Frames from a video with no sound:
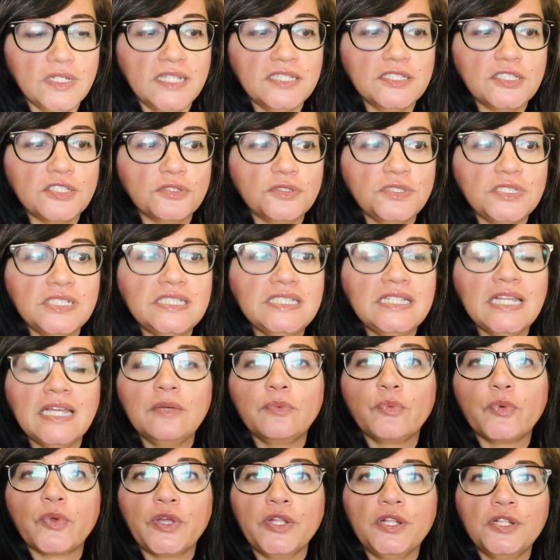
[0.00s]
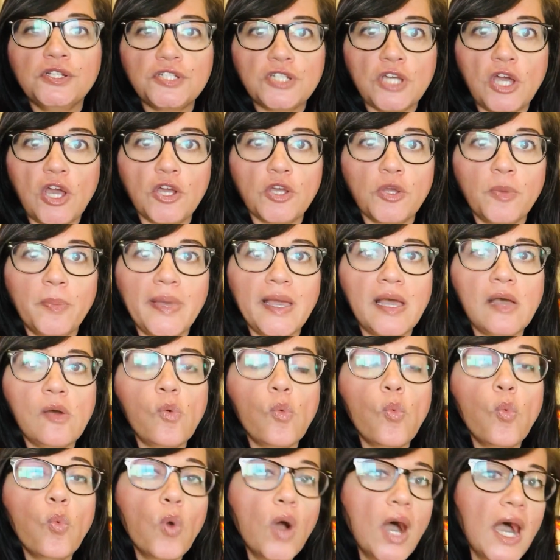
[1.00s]
And so today we're going to talk
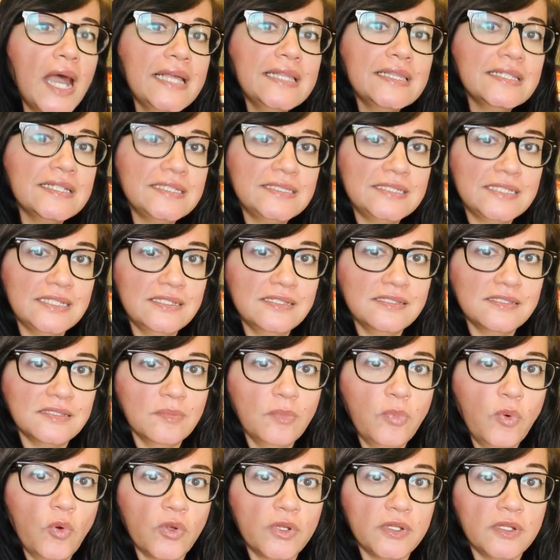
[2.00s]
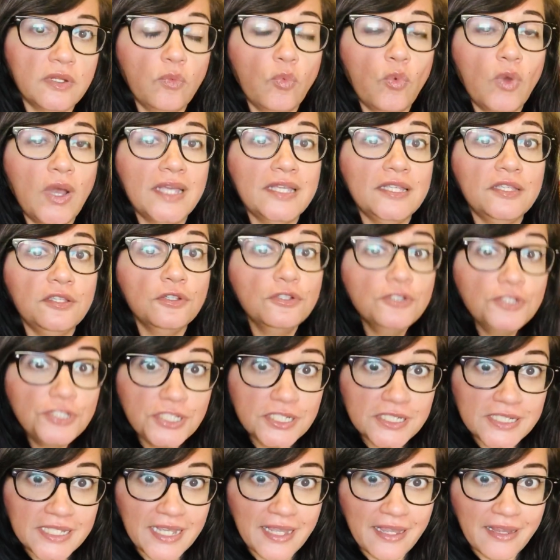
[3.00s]
about why LinkedIn is important and why you
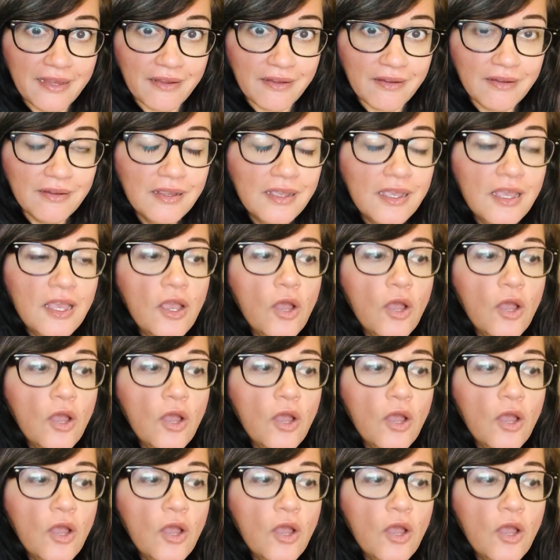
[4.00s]
should care.